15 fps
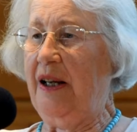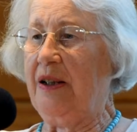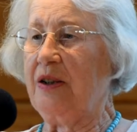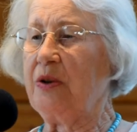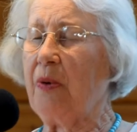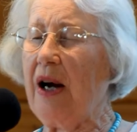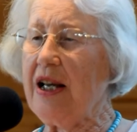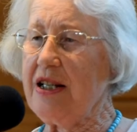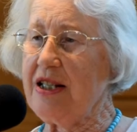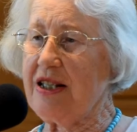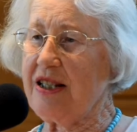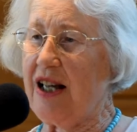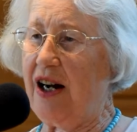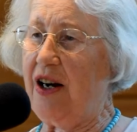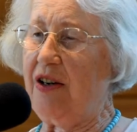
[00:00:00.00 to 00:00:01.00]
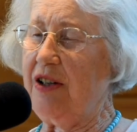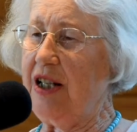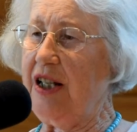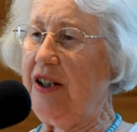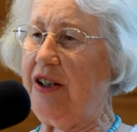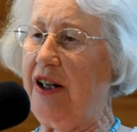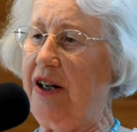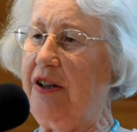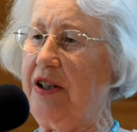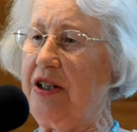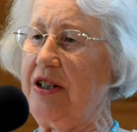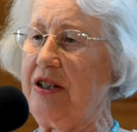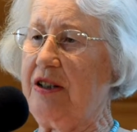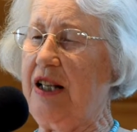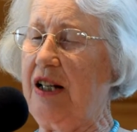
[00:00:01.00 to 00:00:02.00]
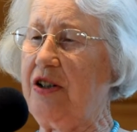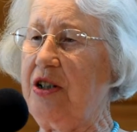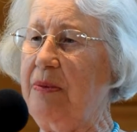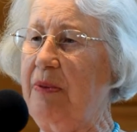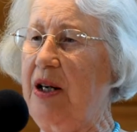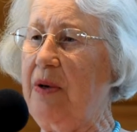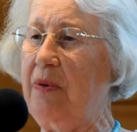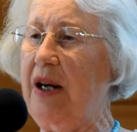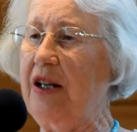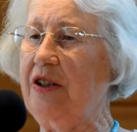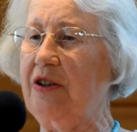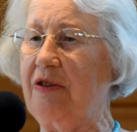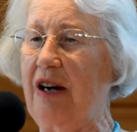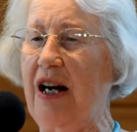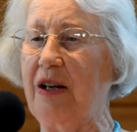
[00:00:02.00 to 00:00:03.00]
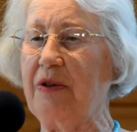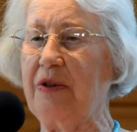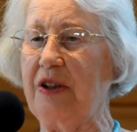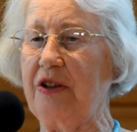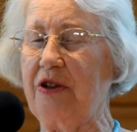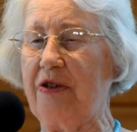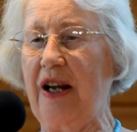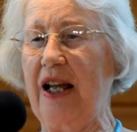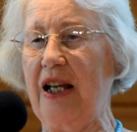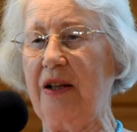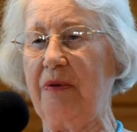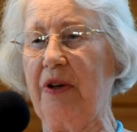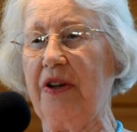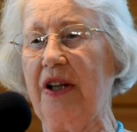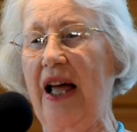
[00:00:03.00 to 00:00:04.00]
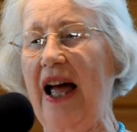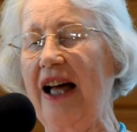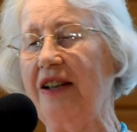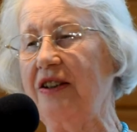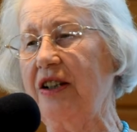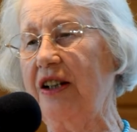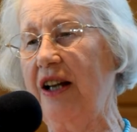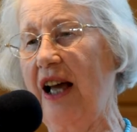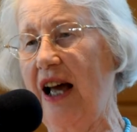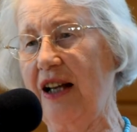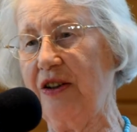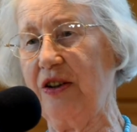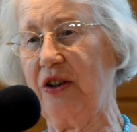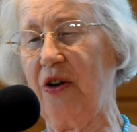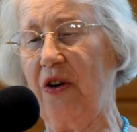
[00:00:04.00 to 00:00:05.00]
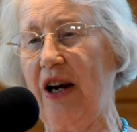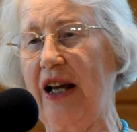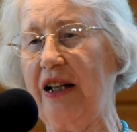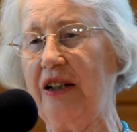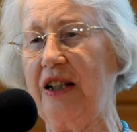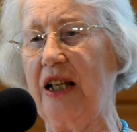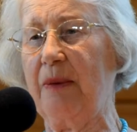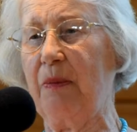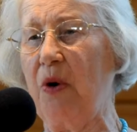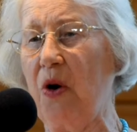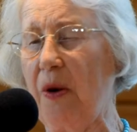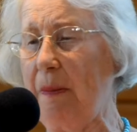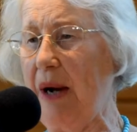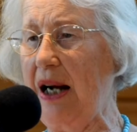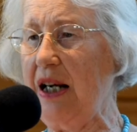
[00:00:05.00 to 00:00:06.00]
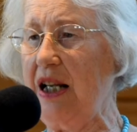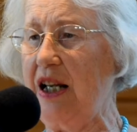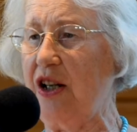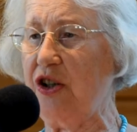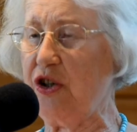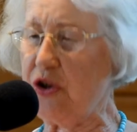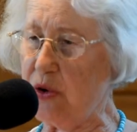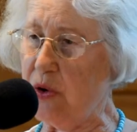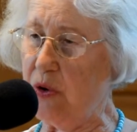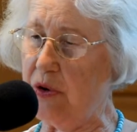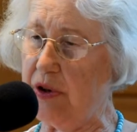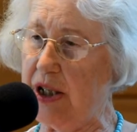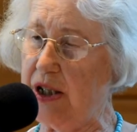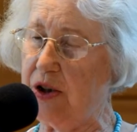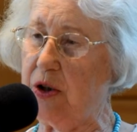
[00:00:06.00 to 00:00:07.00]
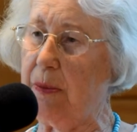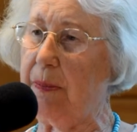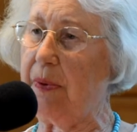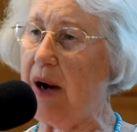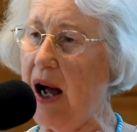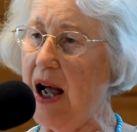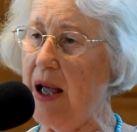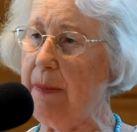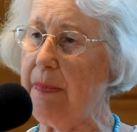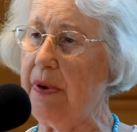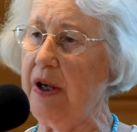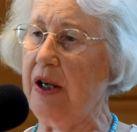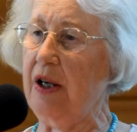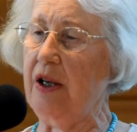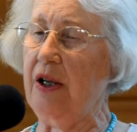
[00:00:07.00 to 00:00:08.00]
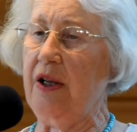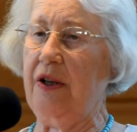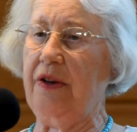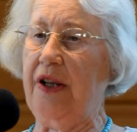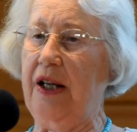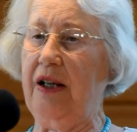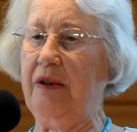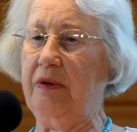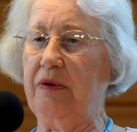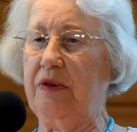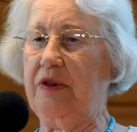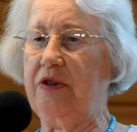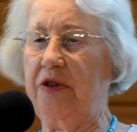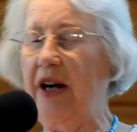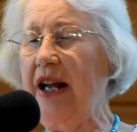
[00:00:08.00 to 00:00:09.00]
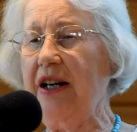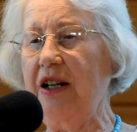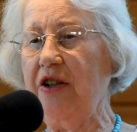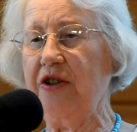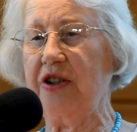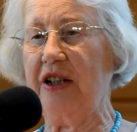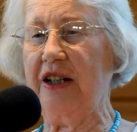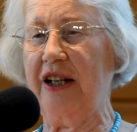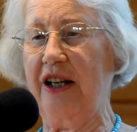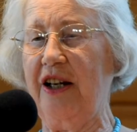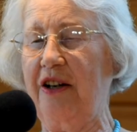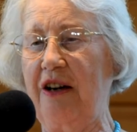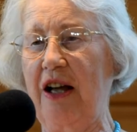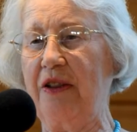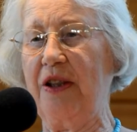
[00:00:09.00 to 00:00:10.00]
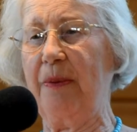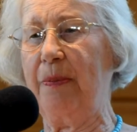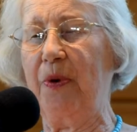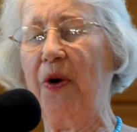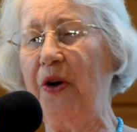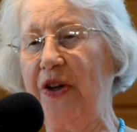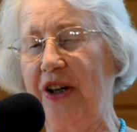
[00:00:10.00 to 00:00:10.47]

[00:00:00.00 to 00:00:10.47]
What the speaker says: Twice our leader, this Dutchman, went around the train with a hat in hand, collecting more money and jewelry to bribe the train engineer and the border